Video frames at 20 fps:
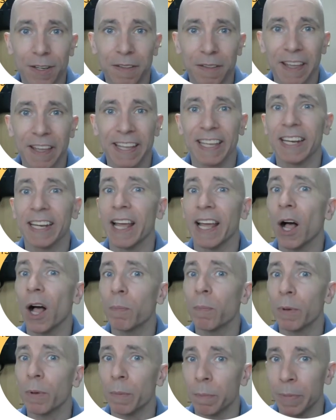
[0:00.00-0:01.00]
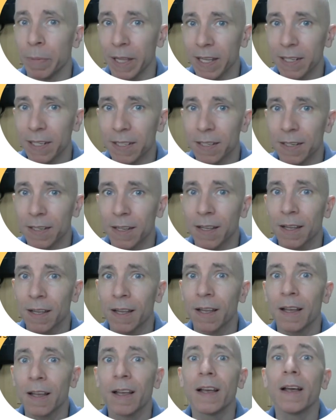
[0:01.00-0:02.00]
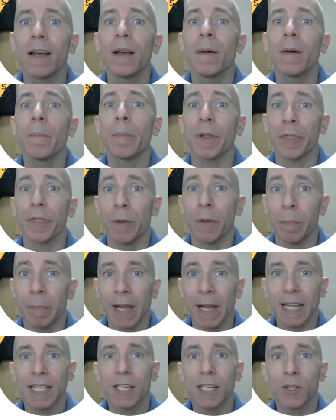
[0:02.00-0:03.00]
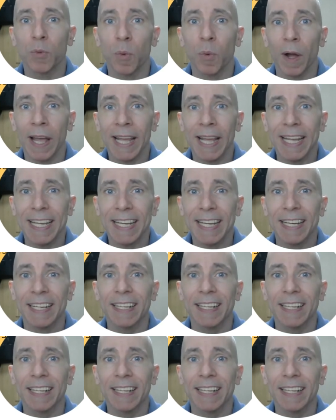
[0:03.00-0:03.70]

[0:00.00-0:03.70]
They can help a bit, but the best way